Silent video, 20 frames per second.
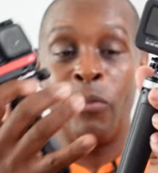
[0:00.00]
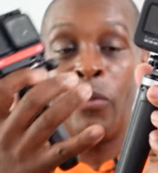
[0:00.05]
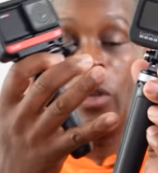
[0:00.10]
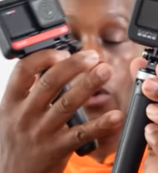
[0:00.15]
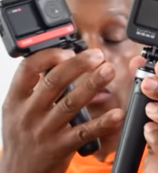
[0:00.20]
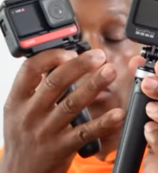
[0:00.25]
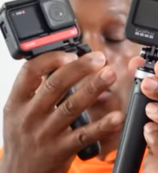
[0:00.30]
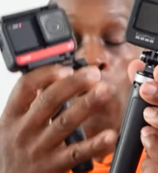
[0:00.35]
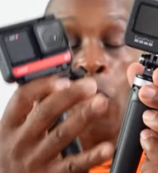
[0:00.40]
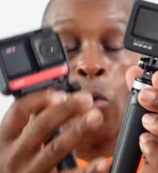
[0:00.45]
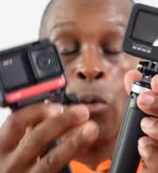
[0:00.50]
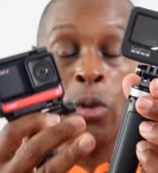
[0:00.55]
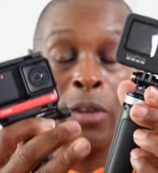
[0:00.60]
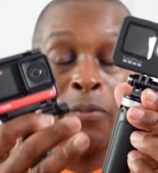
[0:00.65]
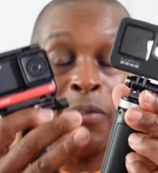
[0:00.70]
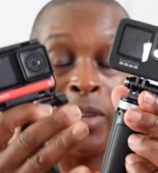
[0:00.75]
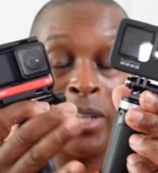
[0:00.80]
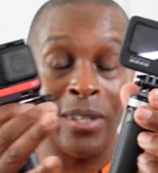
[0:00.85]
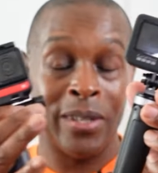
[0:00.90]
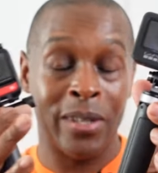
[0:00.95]
with all
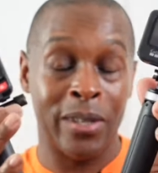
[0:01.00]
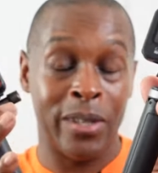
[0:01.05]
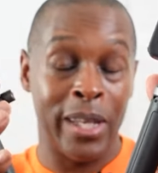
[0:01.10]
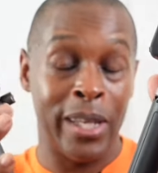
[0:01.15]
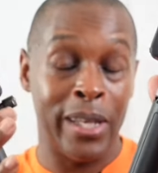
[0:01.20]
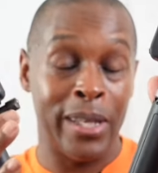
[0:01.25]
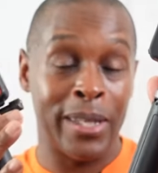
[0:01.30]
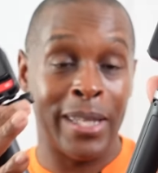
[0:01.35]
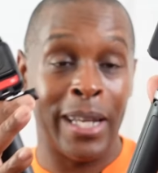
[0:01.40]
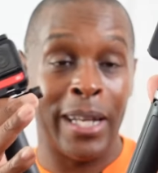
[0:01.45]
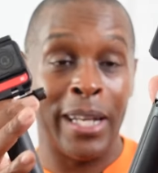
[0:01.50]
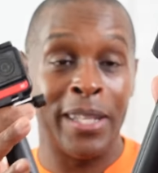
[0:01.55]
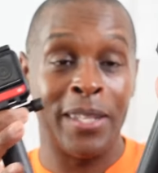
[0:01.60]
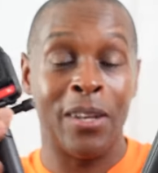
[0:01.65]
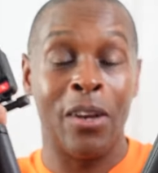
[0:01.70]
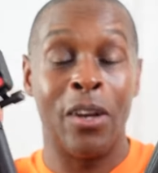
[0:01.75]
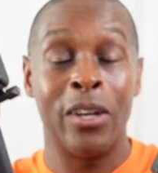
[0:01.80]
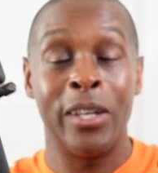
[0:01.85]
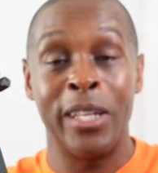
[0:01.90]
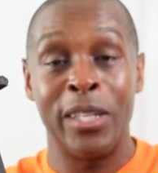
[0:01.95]
of its things that it's
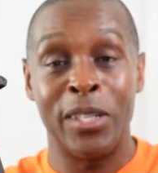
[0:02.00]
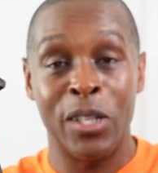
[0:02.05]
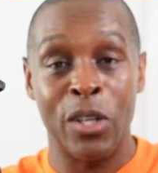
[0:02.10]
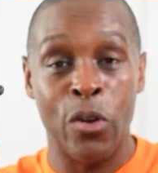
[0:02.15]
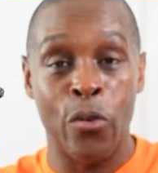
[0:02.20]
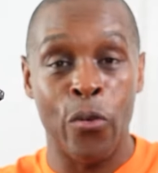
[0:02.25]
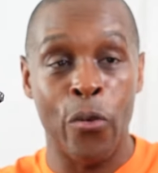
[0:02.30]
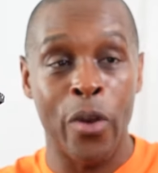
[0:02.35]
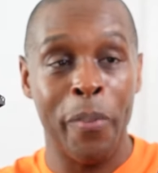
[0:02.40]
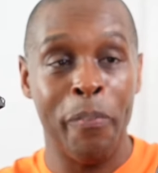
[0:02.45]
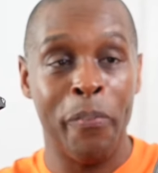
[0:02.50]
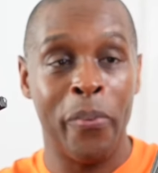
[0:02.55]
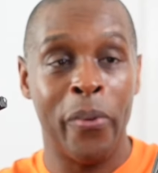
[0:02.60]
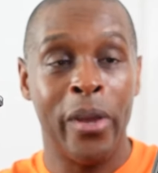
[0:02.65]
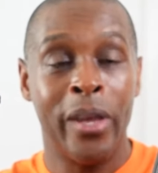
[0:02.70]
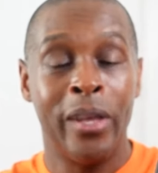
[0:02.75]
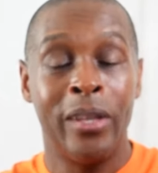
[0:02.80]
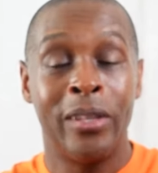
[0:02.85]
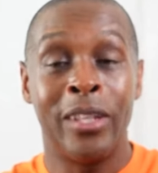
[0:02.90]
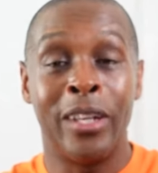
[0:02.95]
got, its grip,
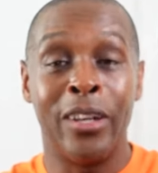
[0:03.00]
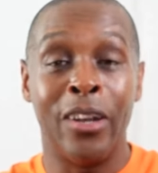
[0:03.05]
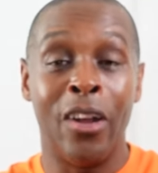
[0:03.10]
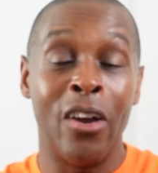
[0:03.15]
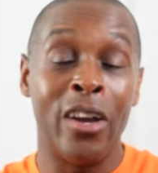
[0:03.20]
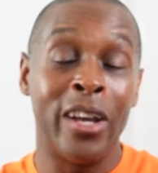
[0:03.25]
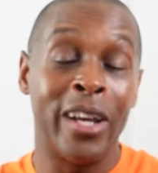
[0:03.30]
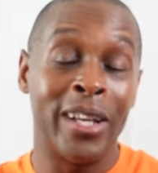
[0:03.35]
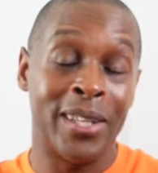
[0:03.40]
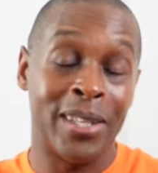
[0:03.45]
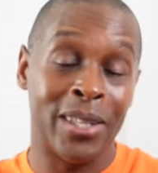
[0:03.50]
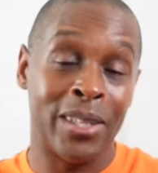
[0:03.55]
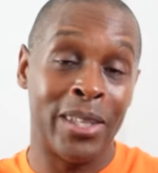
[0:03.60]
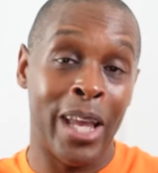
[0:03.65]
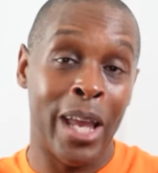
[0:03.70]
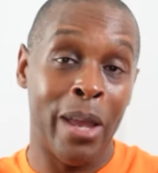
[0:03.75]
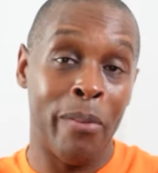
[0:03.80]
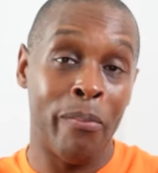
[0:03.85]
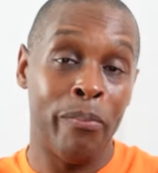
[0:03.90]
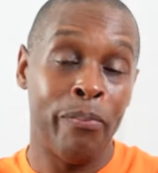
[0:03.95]
the longer
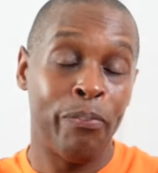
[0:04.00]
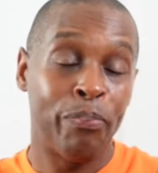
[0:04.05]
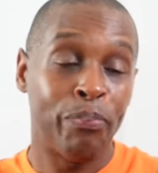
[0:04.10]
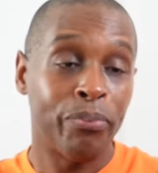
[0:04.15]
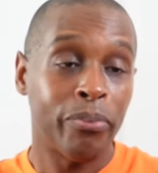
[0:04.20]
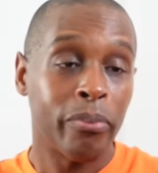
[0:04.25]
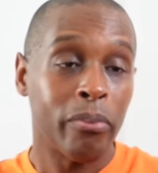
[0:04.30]
stem,